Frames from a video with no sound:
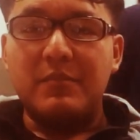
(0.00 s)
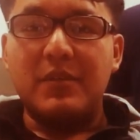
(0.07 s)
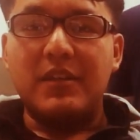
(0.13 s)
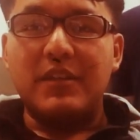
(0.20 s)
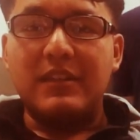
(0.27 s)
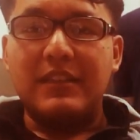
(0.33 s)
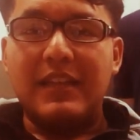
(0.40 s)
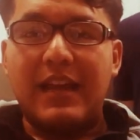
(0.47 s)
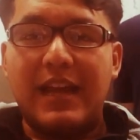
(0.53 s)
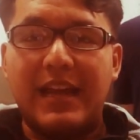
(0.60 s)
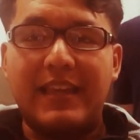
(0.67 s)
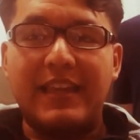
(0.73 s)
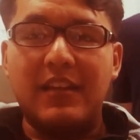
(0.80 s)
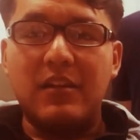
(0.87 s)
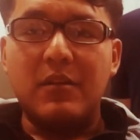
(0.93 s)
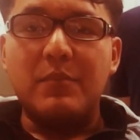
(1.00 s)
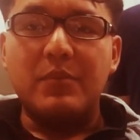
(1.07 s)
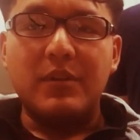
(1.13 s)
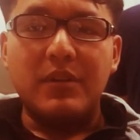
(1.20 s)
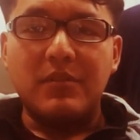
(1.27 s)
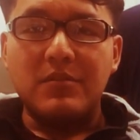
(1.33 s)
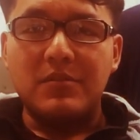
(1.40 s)
but I cannot
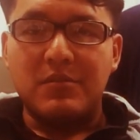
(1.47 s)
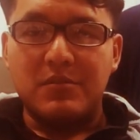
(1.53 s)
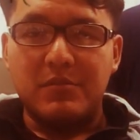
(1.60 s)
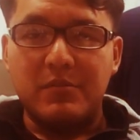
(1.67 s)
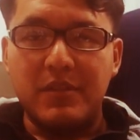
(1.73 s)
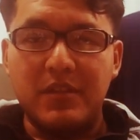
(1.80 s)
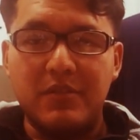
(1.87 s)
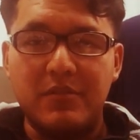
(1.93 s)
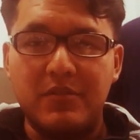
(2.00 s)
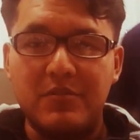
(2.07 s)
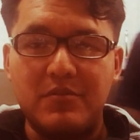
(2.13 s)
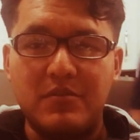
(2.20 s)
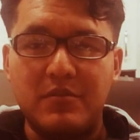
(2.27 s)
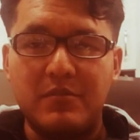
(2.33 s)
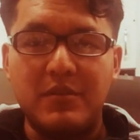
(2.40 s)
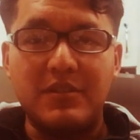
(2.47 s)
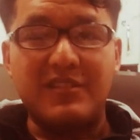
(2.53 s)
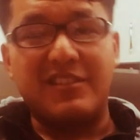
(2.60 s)
put it on social media or YouTube,